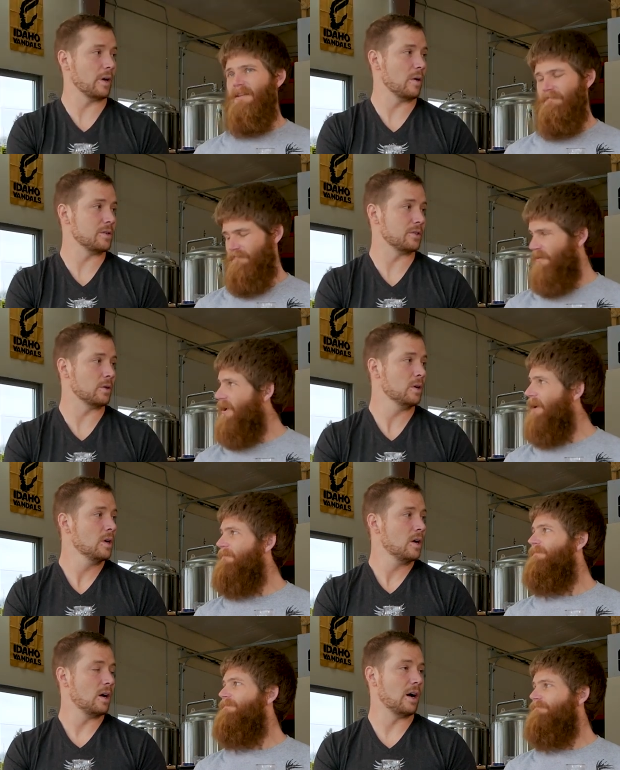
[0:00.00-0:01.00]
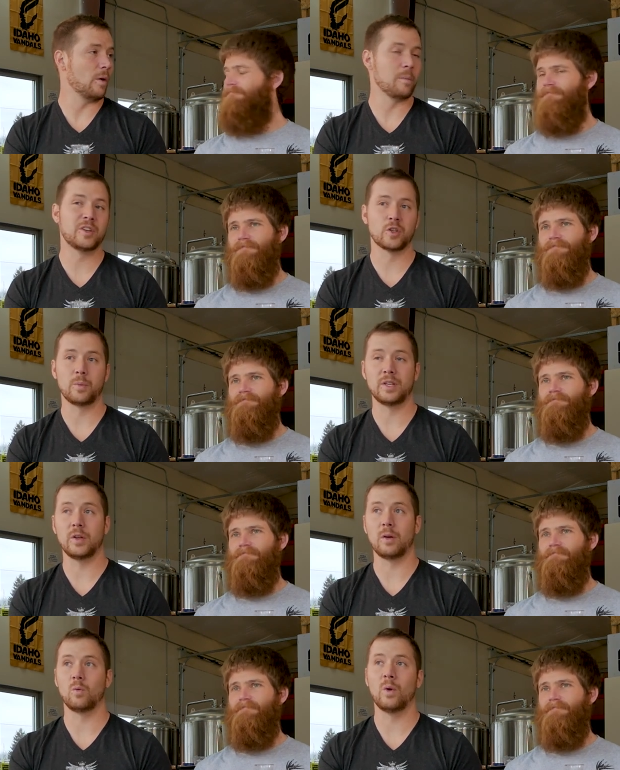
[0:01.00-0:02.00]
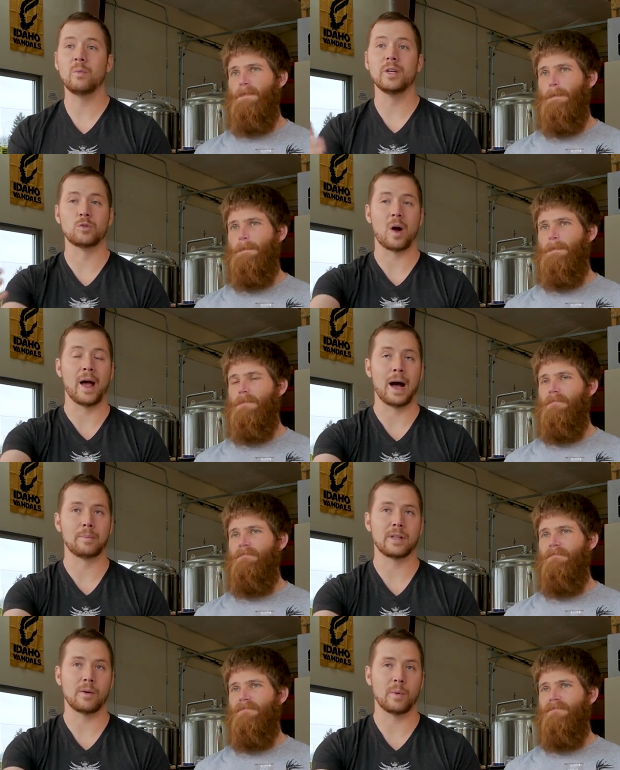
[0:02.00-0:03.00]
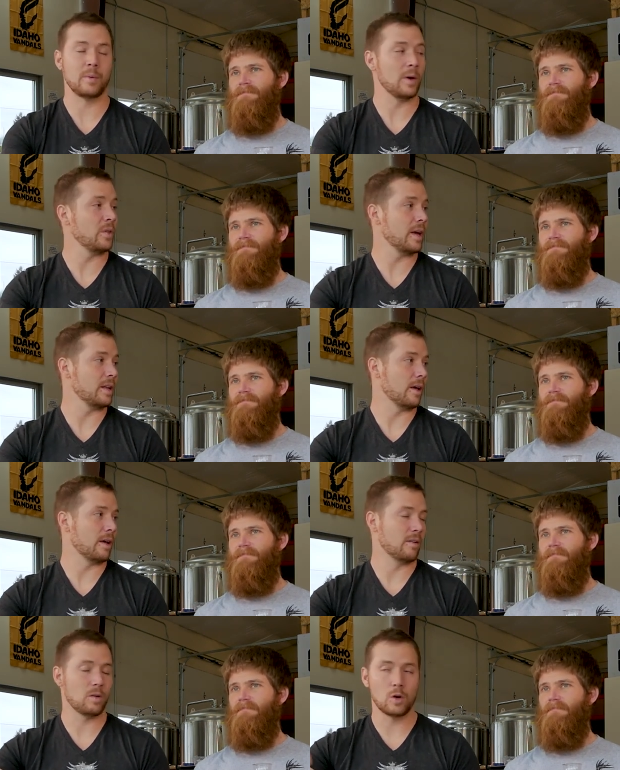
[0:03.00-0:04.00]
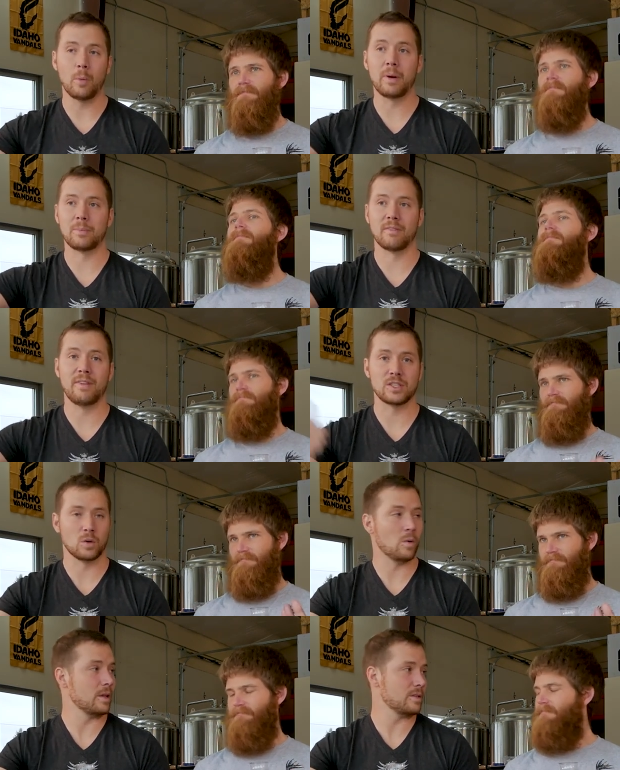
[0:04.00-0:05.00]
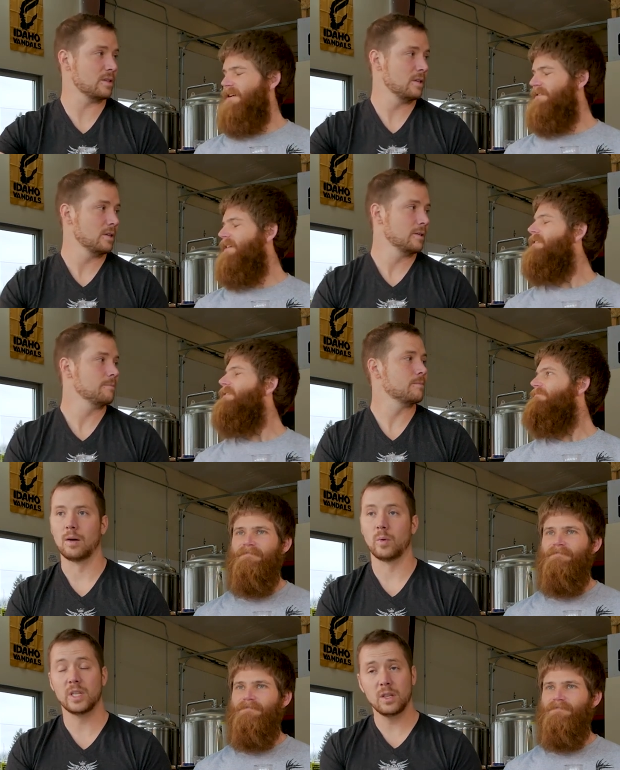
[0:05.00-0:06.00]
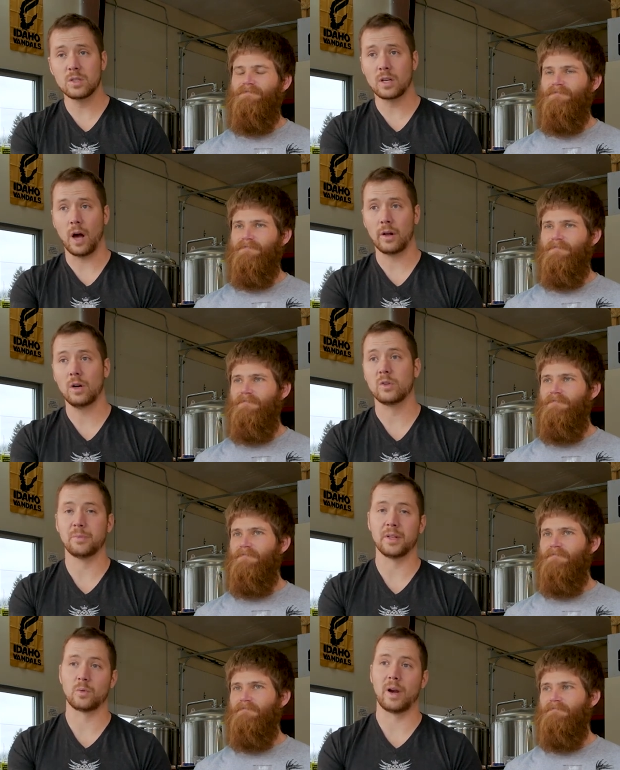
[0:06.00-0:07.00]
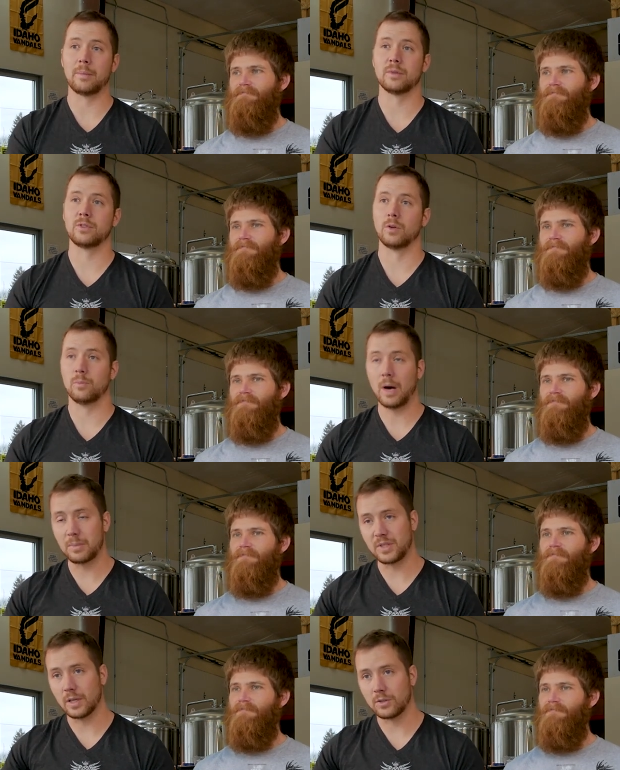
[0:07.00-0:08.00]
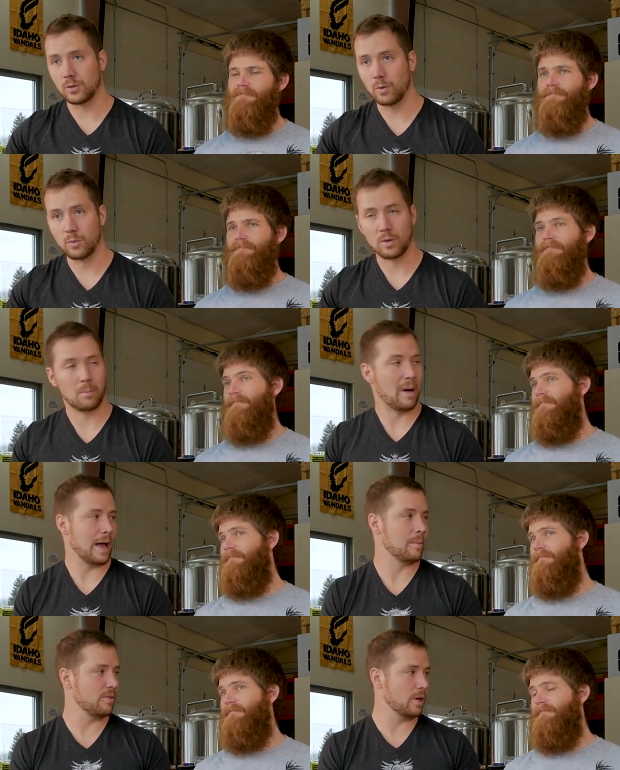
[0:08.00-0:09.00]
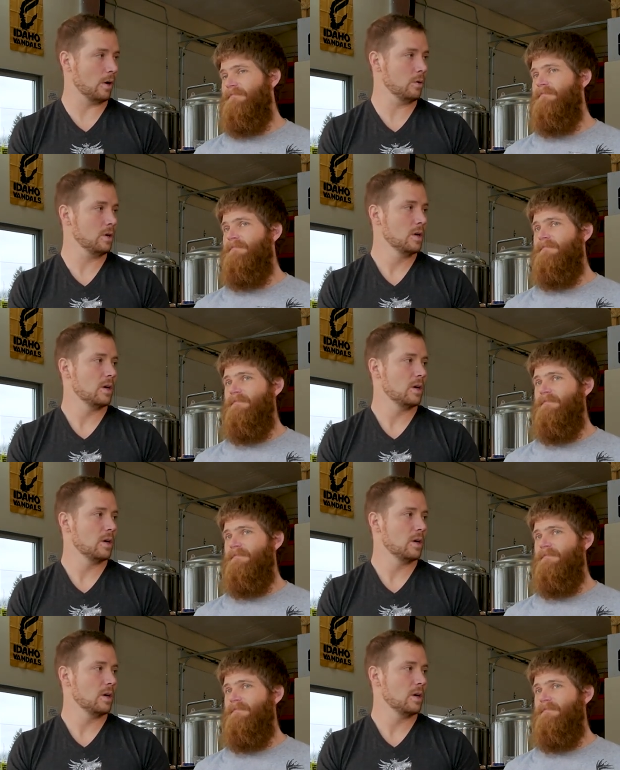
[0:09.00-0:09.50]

Speaker 1: we always do, okay. Uh, and we made sure we did it when we dry hopped. That way we only had to open up the vessel once. Makes sense. Uh, we did use a conical, which means we're able to pump CO2 through the bottom of the cone.